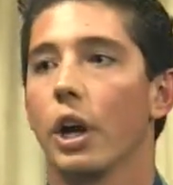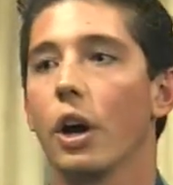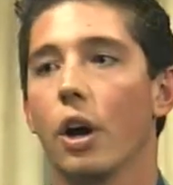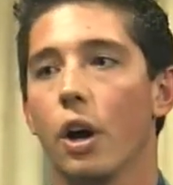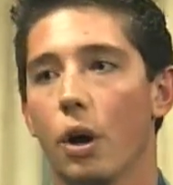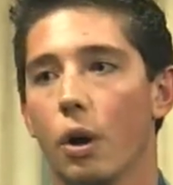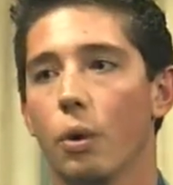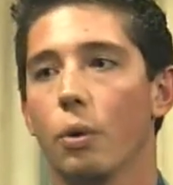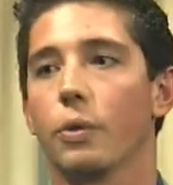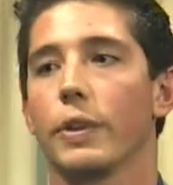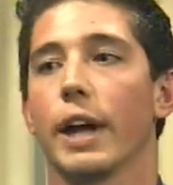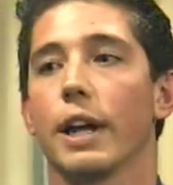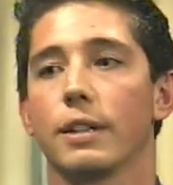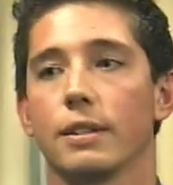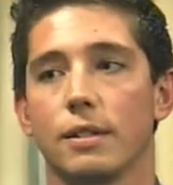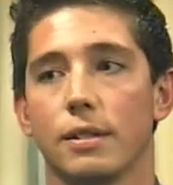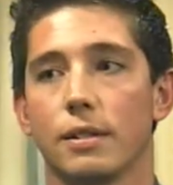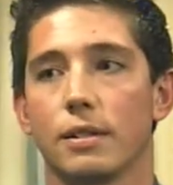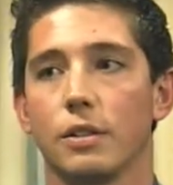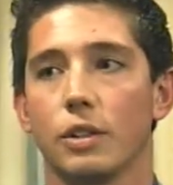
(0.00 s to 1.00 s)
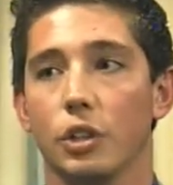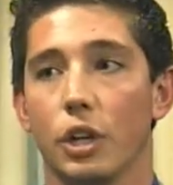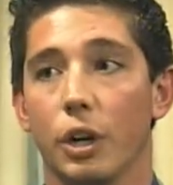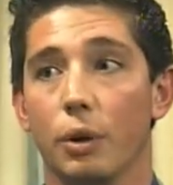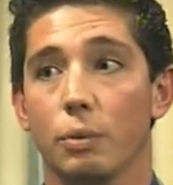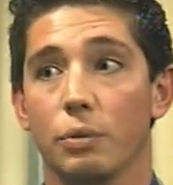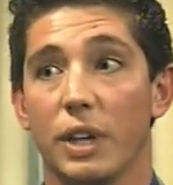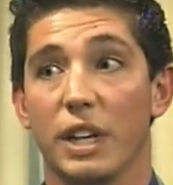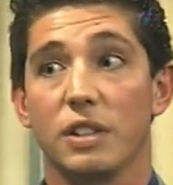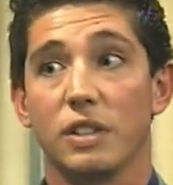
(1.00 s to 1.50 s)
Oh, that's, you
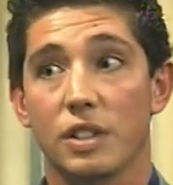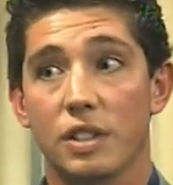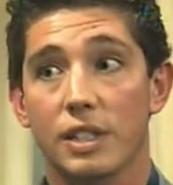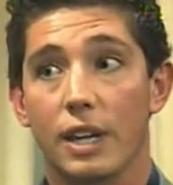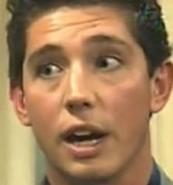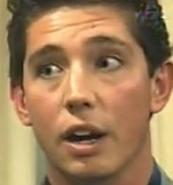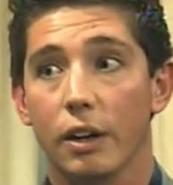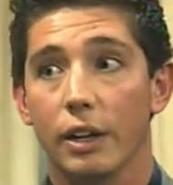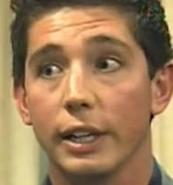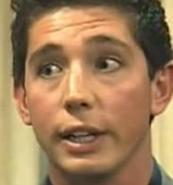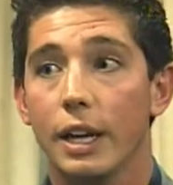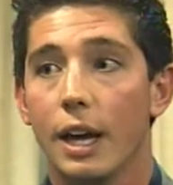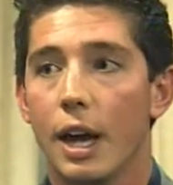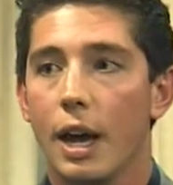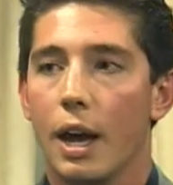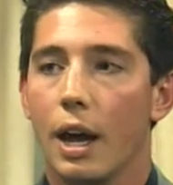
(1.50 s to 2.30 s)
know, that's scary.